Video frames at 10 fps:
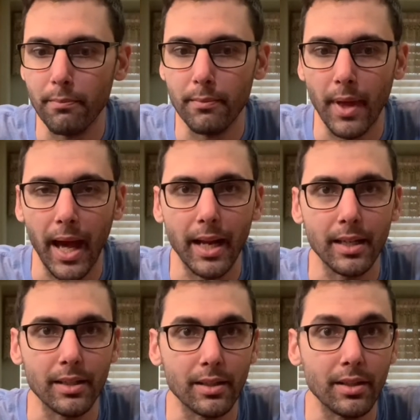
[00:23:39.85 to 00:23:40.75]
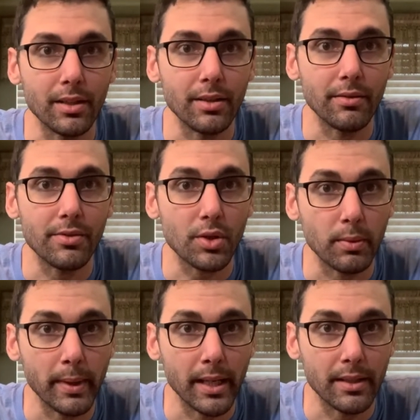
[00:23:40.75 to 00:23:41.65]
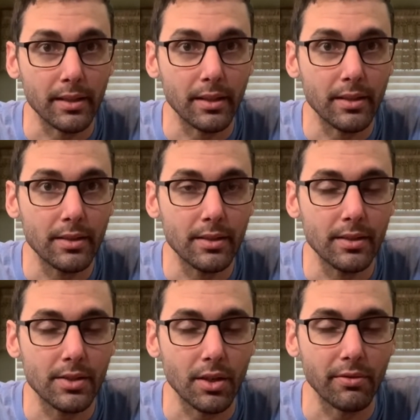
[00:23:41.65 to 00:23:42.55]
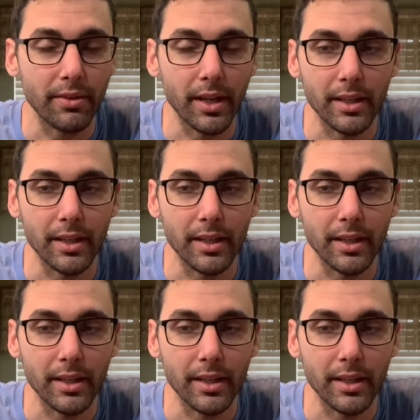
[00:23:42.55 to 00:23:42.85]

adding of sorbate and sulfite.